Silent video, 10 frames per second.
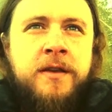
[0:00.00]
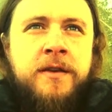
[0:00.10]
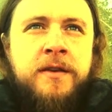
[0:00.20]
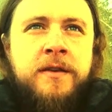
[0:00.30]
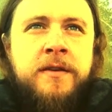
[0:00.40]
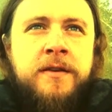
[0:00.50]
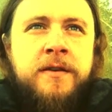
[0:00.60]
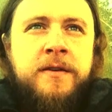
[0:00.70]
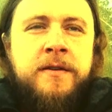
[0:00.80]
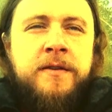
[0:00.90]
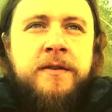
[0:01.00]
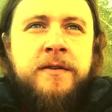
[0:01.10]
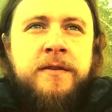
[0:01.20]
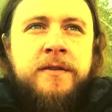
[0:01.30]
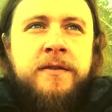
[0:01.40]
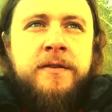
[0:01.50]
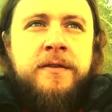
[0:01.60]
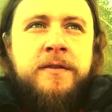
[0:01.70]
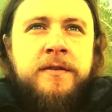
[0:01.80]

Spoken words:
(no one is talking)